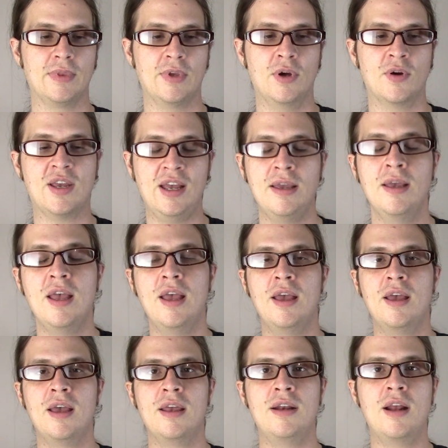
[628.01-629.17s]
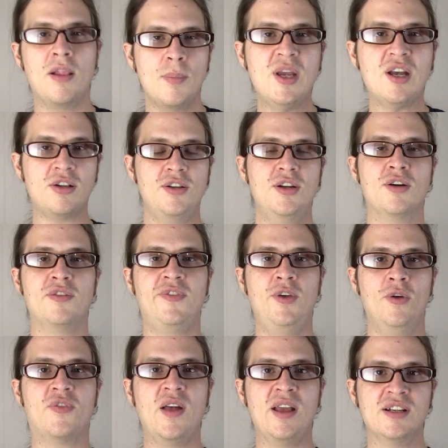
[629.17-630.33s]
Okay? Now let me clear a few
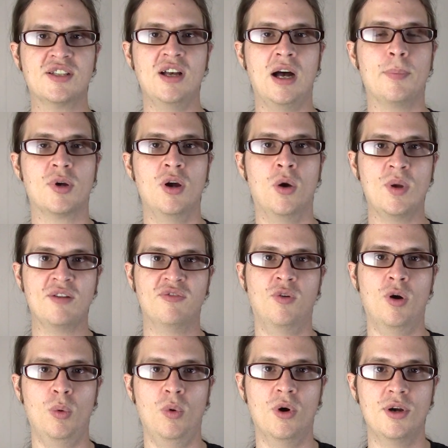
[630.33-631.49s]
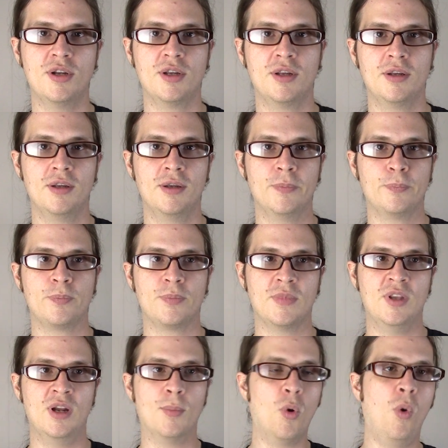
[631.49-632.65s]
things up going forward.
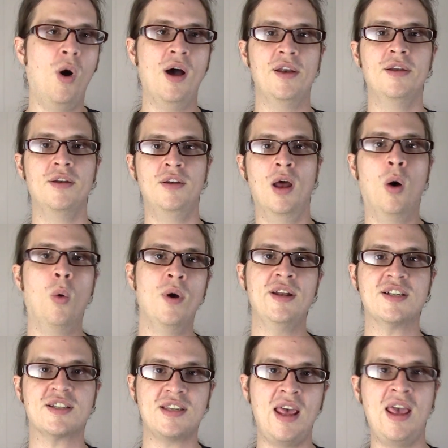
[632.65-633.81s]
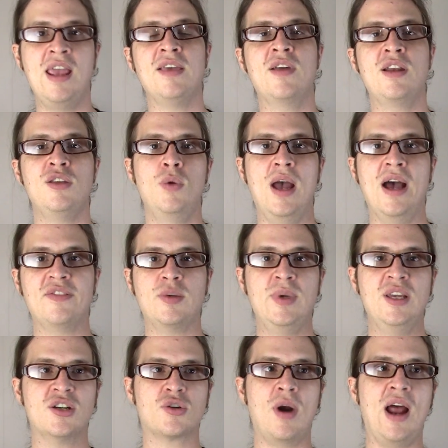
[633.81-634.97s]
Number one, no one is saying that you have to be
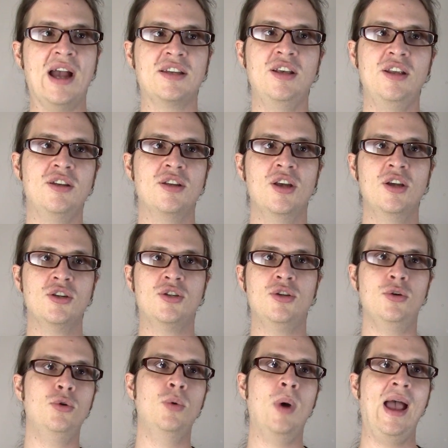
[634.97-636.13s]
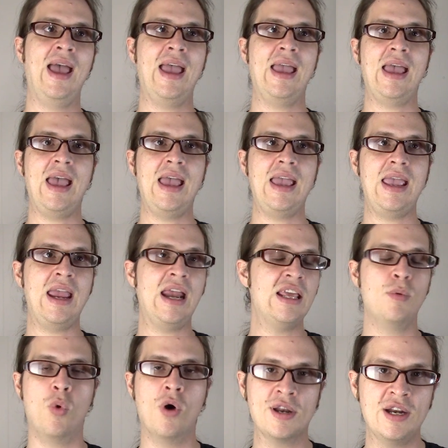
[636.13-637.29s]
attracted to
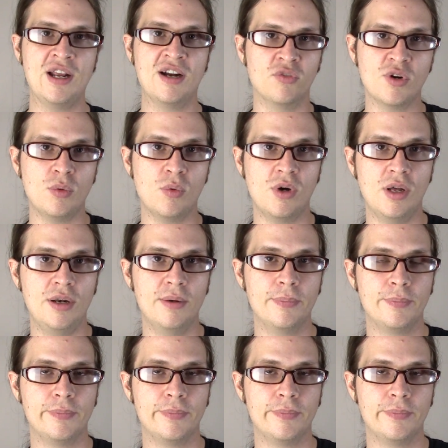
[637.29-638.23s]
anyone and everyone.